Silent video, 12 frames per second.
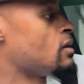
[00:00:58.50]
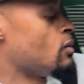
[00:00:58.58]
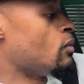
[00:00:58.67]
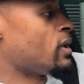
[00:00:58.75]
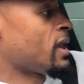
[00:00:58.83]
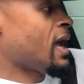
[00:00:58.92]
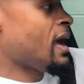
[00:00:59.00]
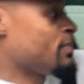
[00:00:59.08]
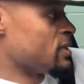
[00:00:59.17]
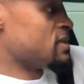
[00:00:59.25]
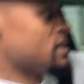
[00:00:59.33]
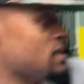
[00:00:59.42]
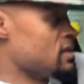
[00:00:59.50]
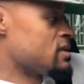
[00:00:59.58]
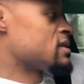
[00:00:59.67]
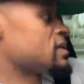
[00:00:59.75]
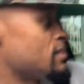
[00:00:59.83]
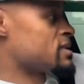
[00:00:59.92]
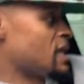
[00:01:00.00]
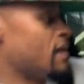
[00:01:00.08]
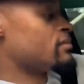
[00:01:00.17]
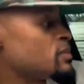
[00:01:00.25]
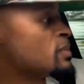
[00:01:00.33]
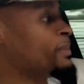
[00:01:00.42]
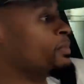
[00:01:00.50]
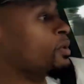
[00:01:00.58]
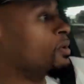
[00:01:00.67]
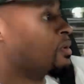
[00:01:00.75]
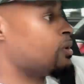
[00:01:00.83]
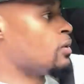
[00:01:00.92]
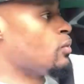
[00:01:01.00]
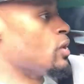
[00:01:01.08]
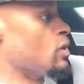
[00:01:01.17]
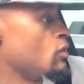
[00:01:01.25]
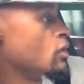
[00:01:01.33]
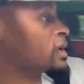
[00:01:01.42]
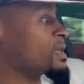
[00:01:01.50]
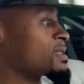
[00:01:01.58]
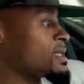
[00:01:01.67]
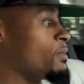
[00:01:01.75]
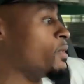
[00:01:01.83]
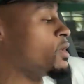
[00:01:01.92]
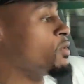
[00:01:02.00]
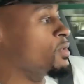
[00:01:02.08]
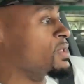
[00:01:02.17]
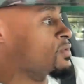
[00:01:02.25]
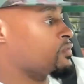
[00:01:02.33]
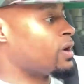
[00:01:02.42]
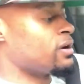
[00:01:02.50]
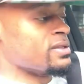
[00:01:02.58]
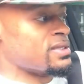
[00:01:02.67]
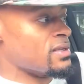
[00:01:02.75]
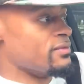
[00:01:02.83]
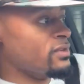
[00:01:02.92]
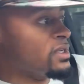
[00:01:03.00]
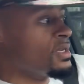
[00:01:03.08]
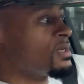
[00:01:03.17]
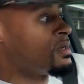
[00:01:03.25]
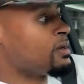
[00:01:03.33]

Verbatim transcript: what happens is sometimes people will look at someone who is relatively,